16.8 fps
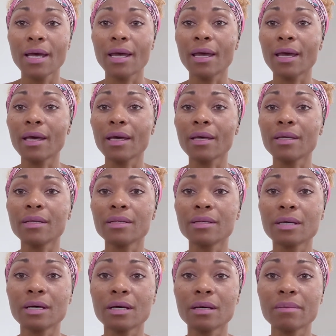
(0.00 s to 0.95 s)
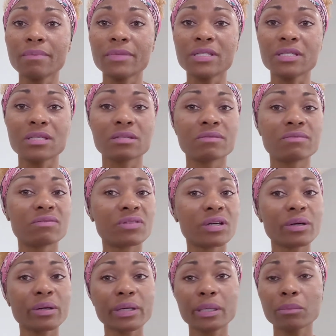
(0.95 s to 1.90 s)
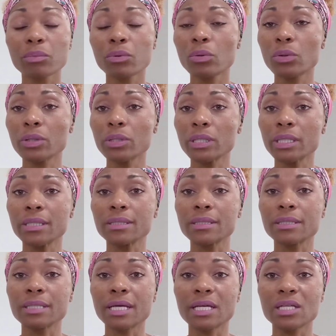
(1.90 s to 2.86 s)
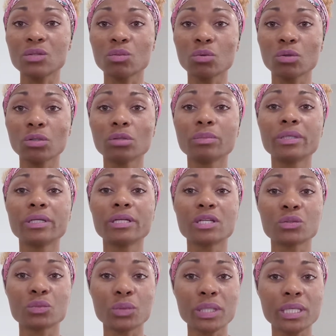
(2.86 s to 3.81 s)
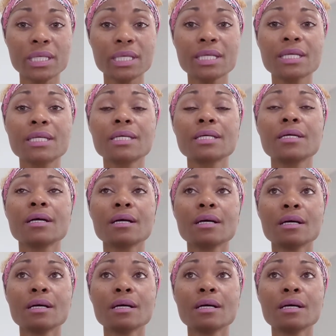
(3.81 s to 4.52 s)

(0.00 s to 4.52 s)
And this is very important in today's world, because we